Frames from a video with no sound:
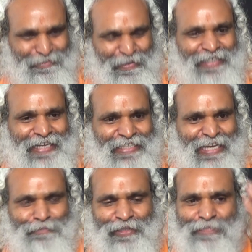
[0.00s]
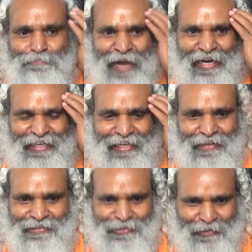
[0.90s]
Best example is pranic
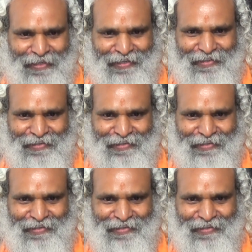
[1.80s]
healers, okay?